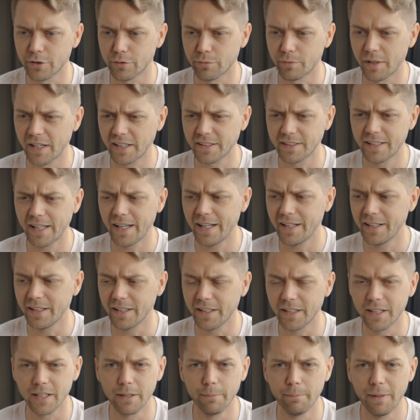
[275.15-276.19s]
correct that
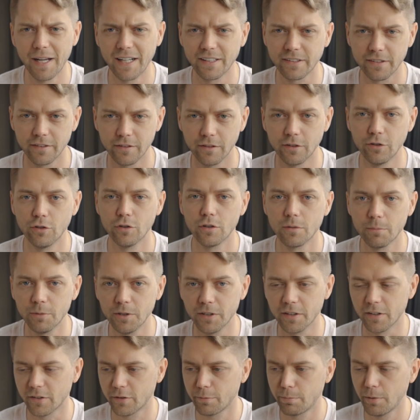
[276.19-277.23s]
and get it back to the normal
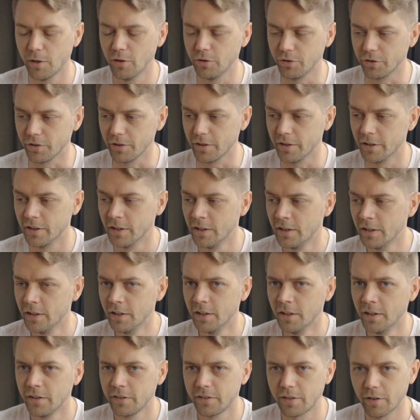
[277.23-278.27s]
exposure.
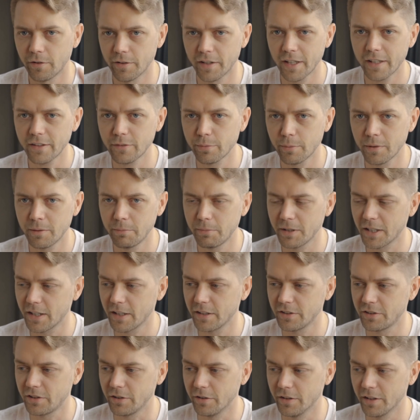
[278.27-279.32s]
So that's one big
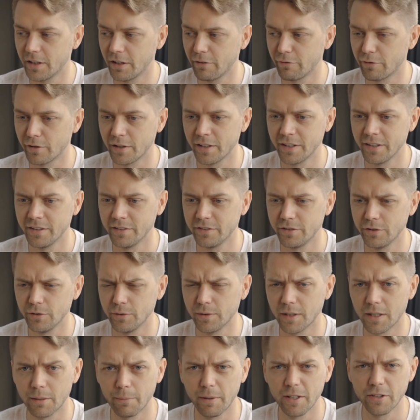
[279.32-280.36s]
issue that I've run into
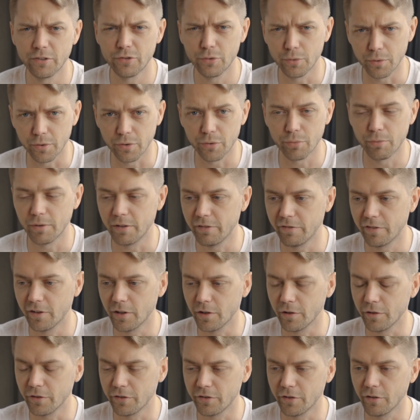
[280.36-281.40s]
on about two or three
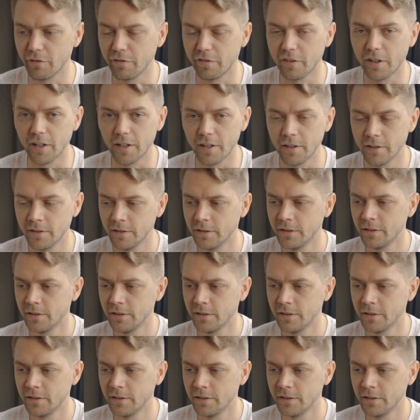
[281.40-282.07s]
photos so far.